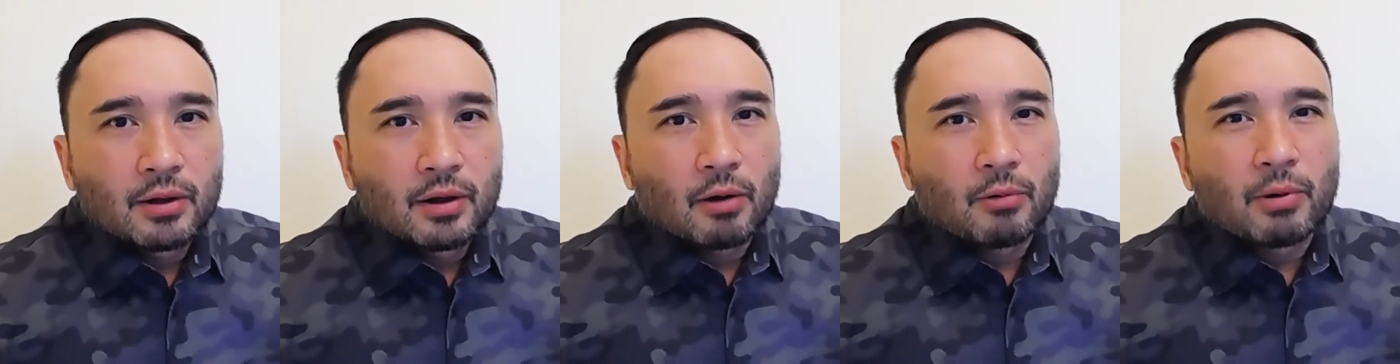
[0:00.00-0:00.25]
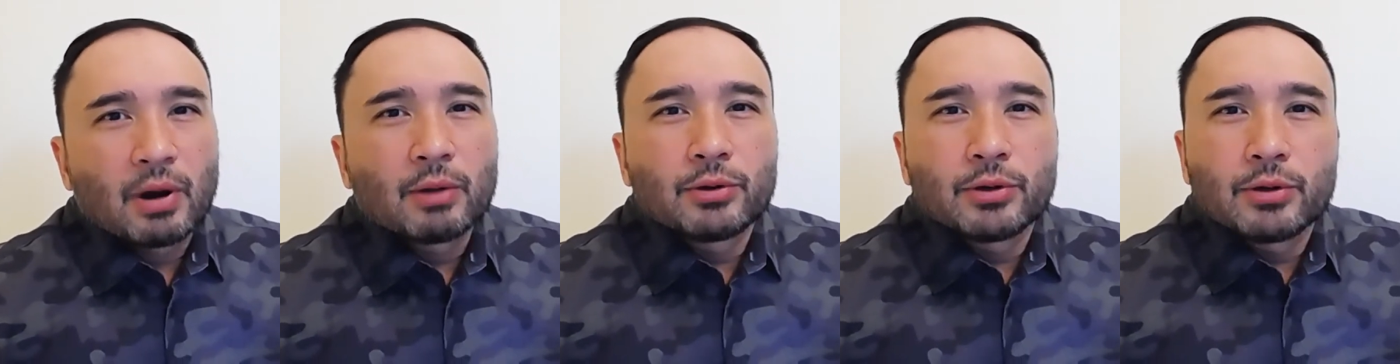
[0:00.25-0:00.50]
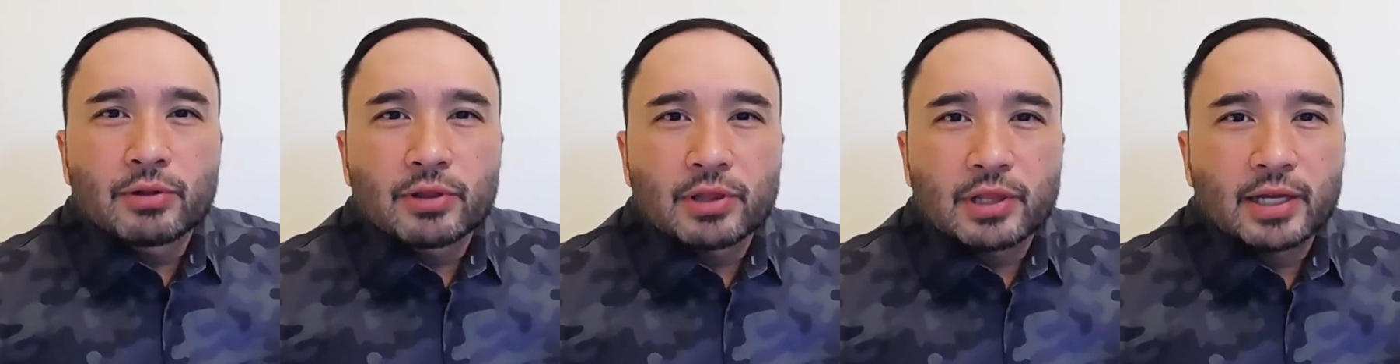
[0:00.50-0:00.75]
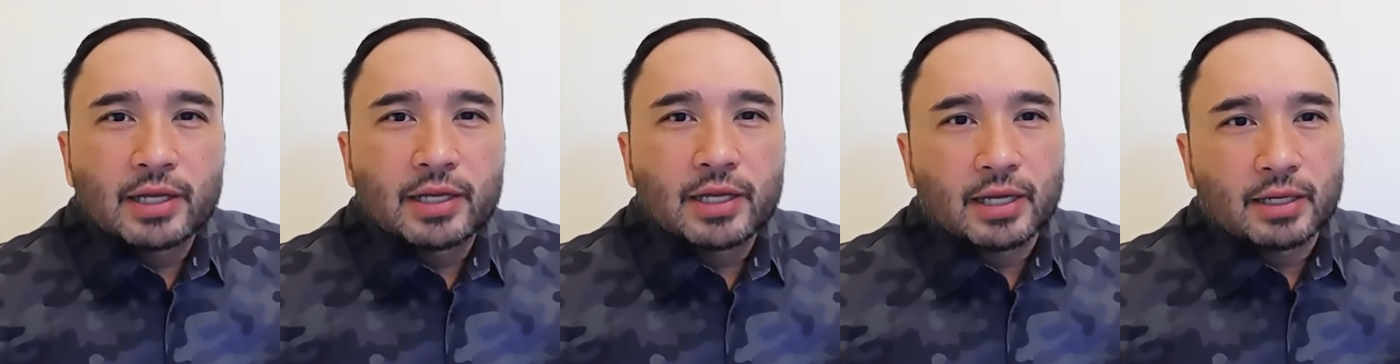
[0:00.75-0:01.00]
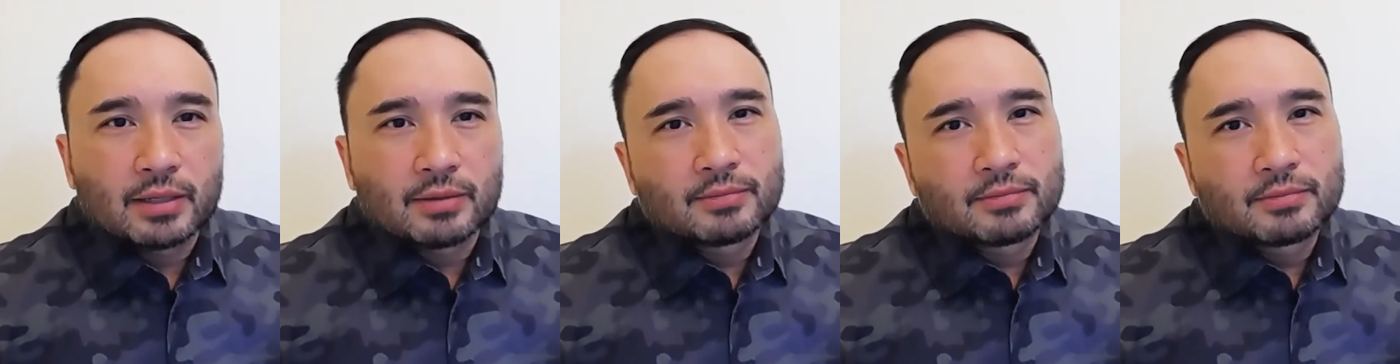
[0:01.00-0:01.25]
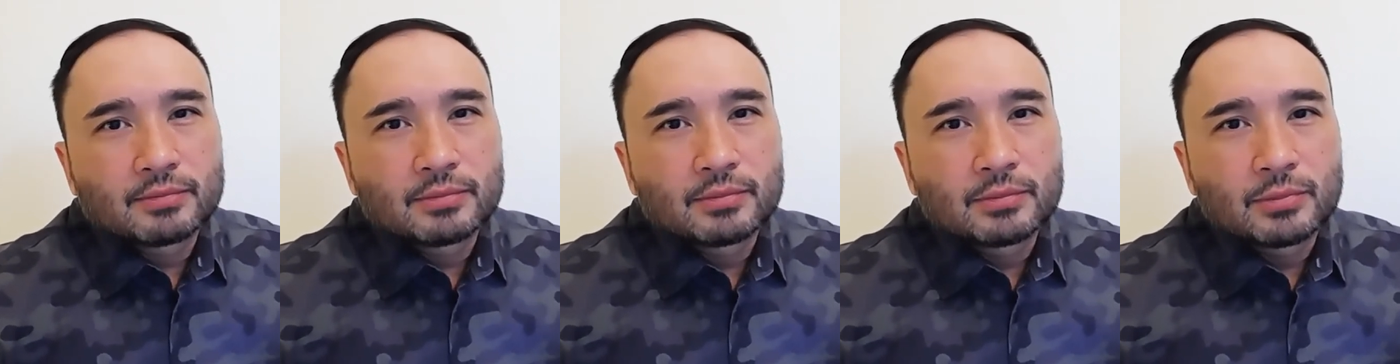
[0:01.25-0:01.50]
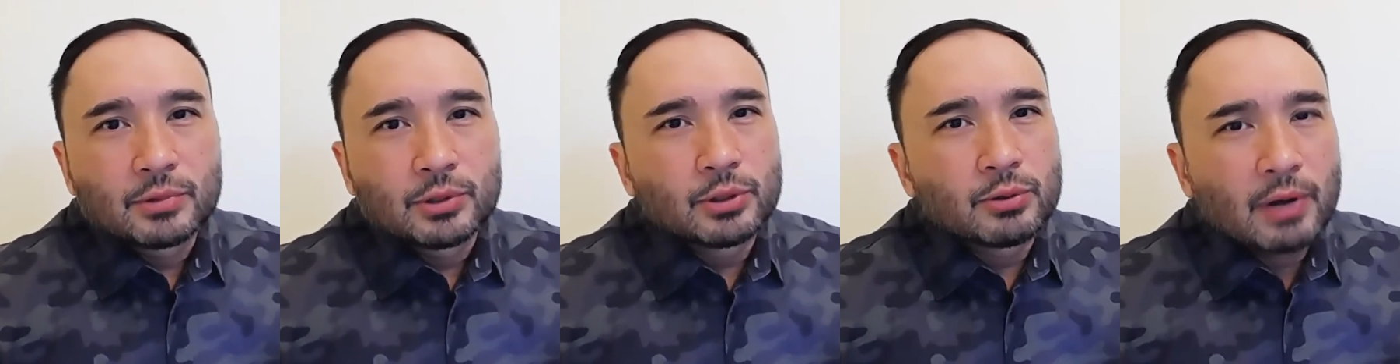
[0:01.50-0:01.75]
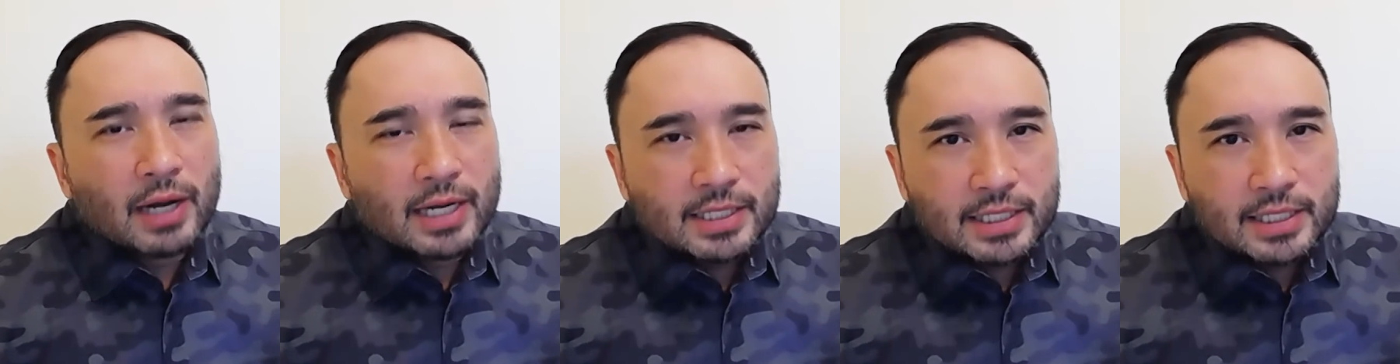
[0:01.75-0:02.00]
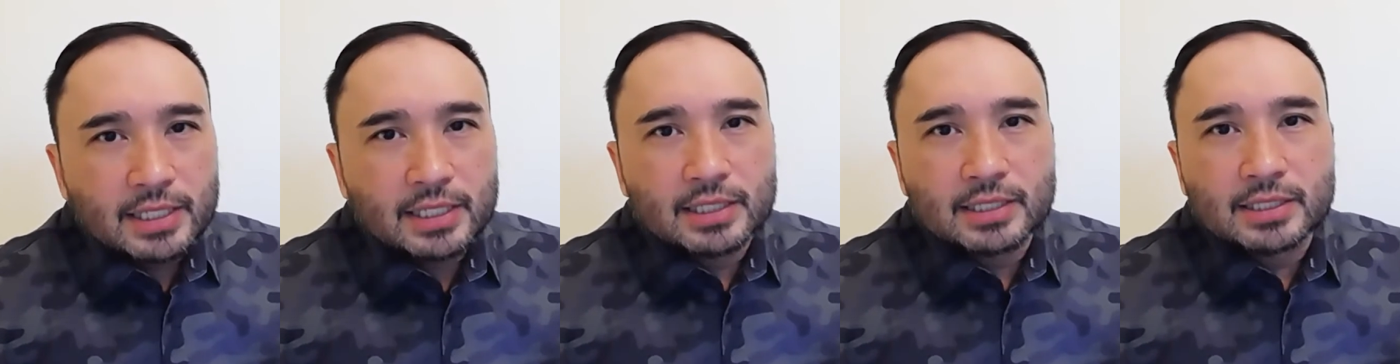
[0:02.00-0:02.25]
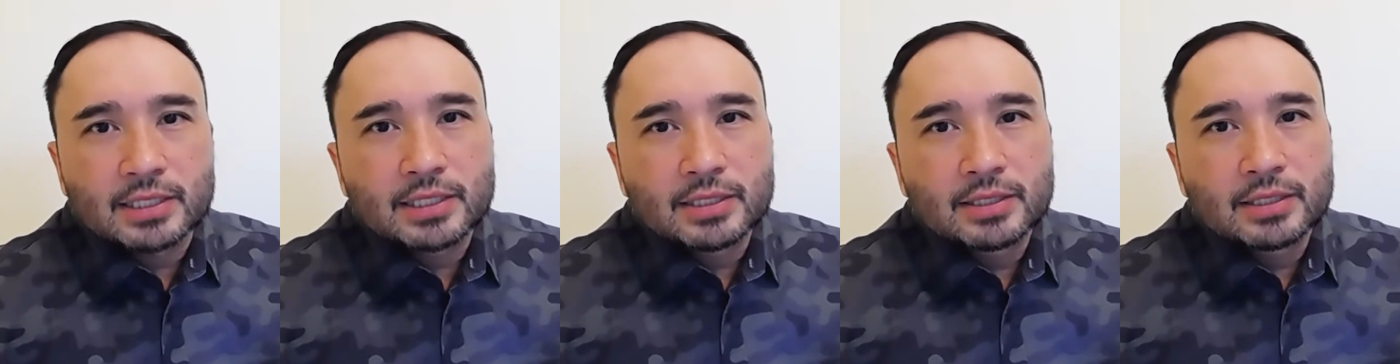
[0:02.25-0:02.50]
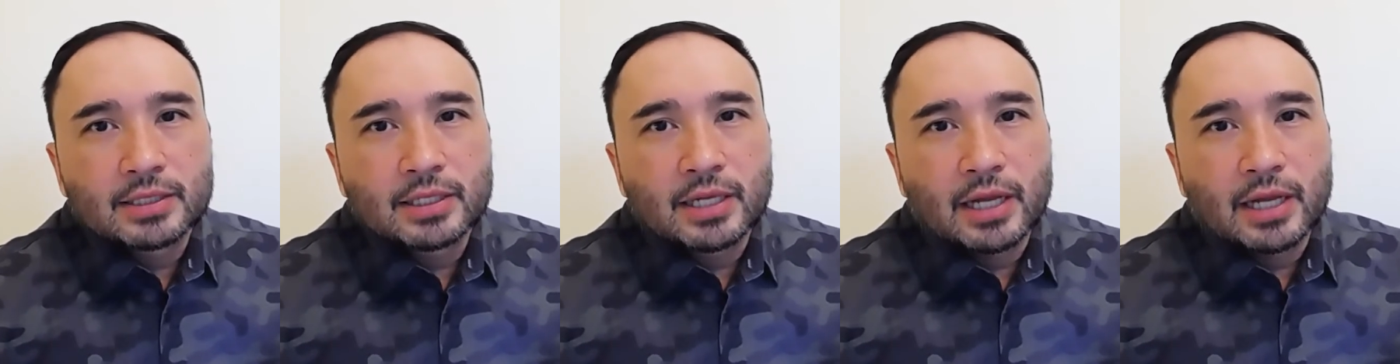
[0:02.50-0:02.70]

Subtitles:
around new thinking, new ideas,